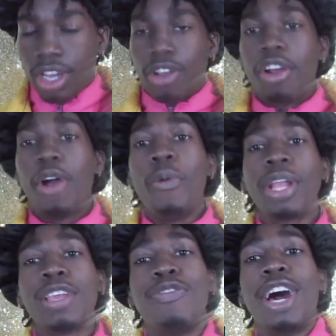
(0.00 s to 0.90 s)
Girl,
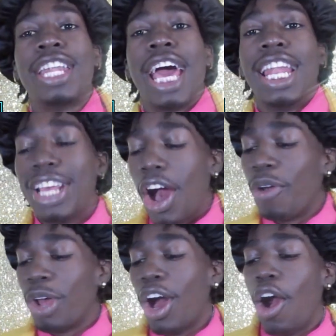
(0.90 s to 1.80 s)
what the fuck, Natalie,
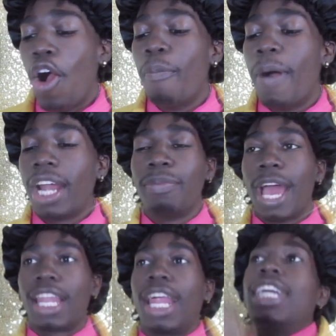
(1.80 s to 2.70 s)
hold her whole body
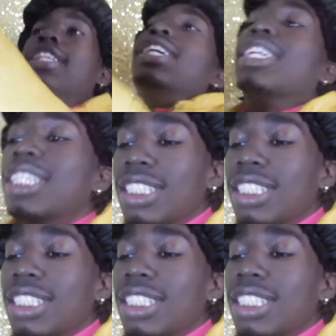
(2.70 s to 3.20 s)
back like this?